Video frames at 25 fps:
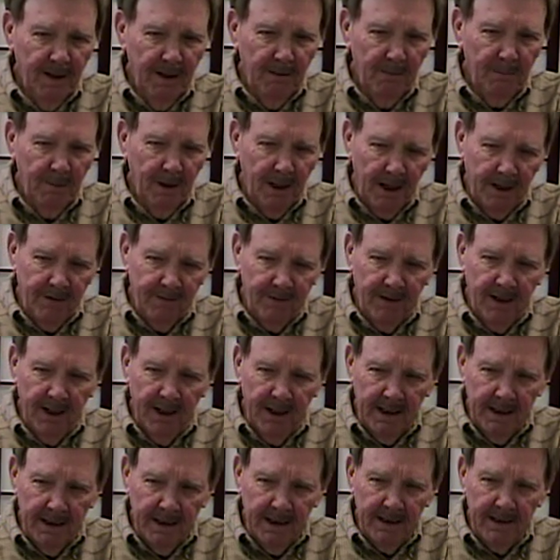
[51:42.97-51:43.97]
But I
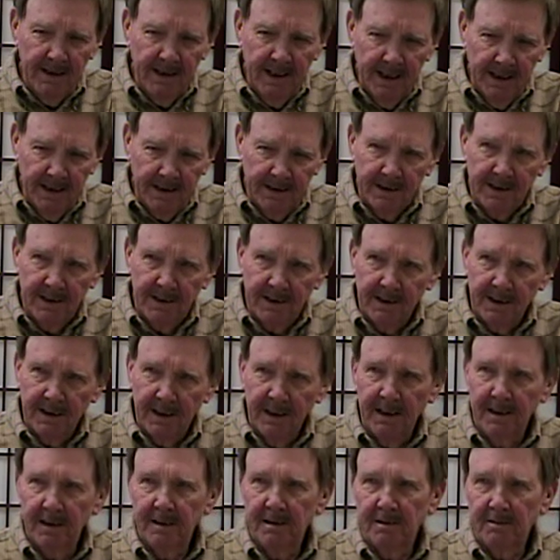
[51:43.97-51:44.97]
finally did get this
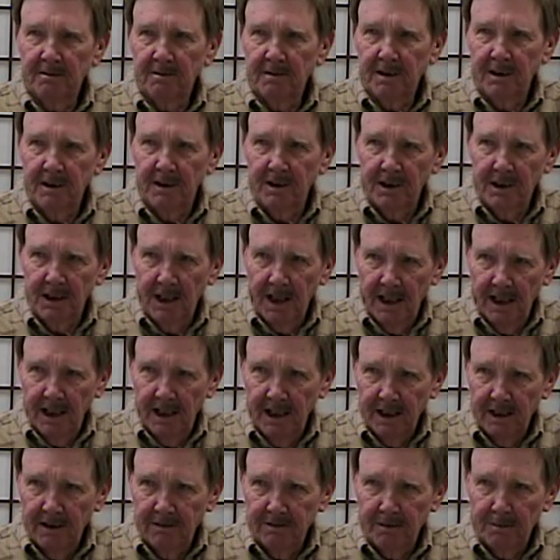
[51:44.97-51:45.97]
Dear John
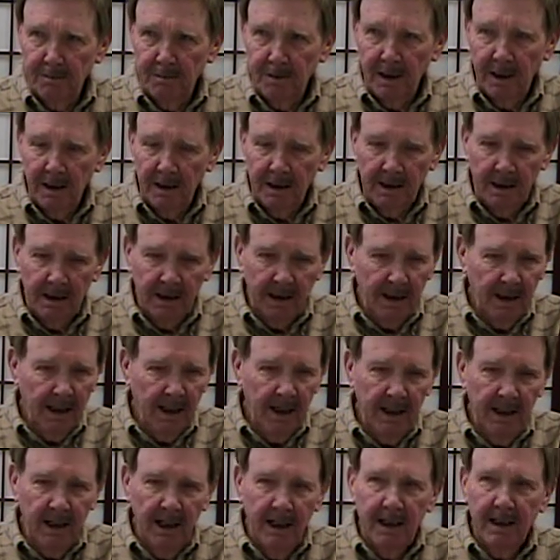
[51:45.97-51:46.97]
letter from Darlene, and
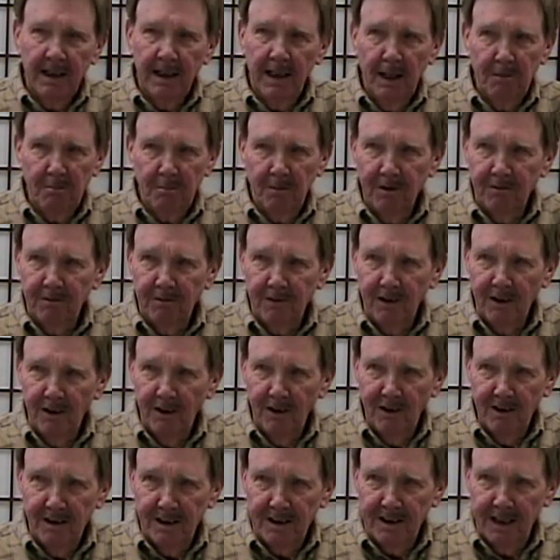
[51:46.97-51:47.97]
I kept it for a
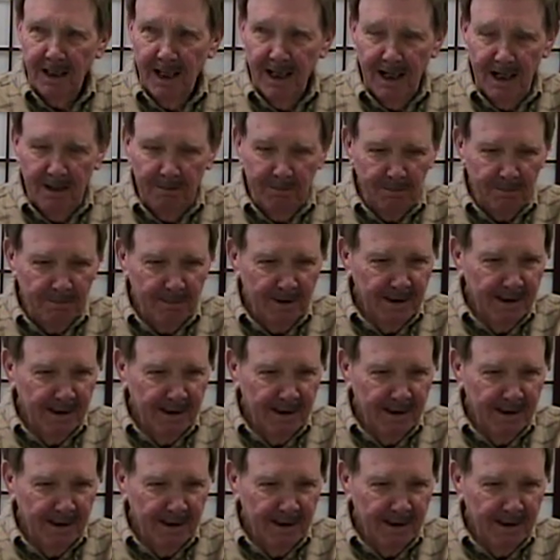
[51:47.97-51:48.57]
long time